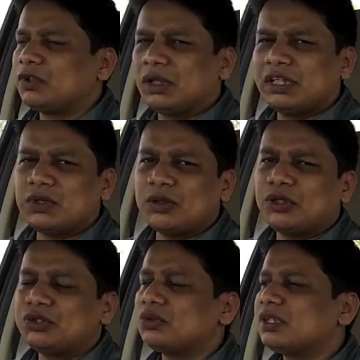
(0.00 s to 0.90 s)
Well, this
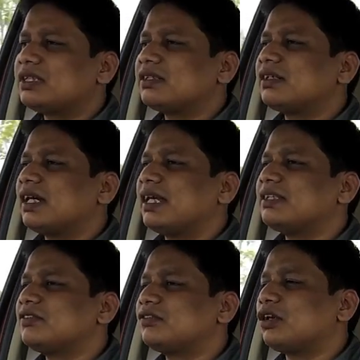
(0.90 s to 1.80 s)
1.2 liter
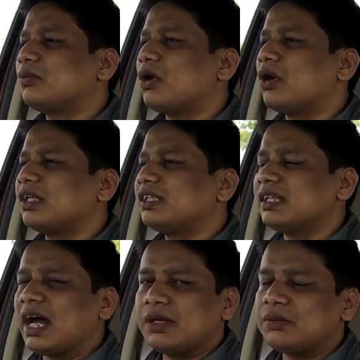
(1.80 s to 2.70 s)
engine from Honda, the
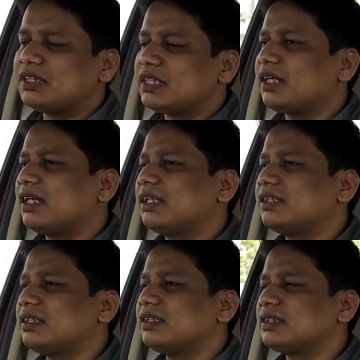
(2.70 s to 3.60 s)
iV-Tech
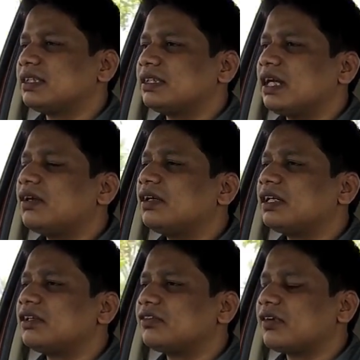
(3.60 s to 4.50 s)
engine, is
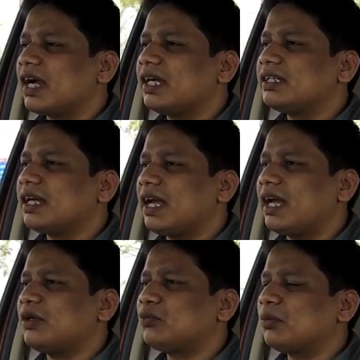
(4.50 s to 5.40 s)
inherently refined
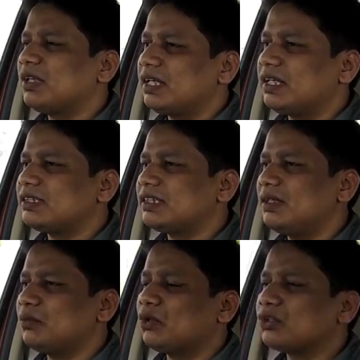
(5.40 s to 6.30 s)
and probably is the
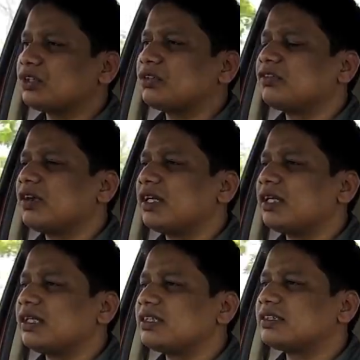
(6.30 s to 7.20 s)
most refined
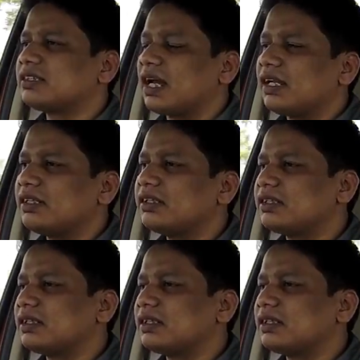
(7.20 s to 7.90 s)
and silent